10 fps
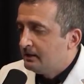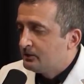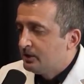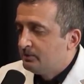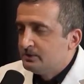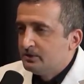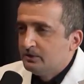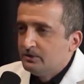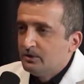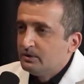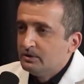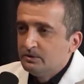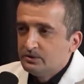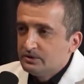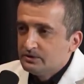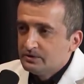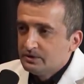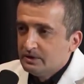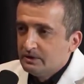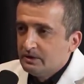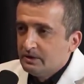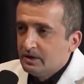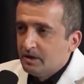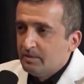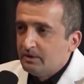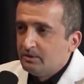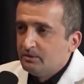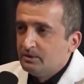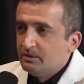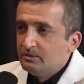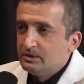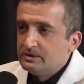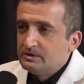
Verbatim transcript: Trump was under no illusions about who he was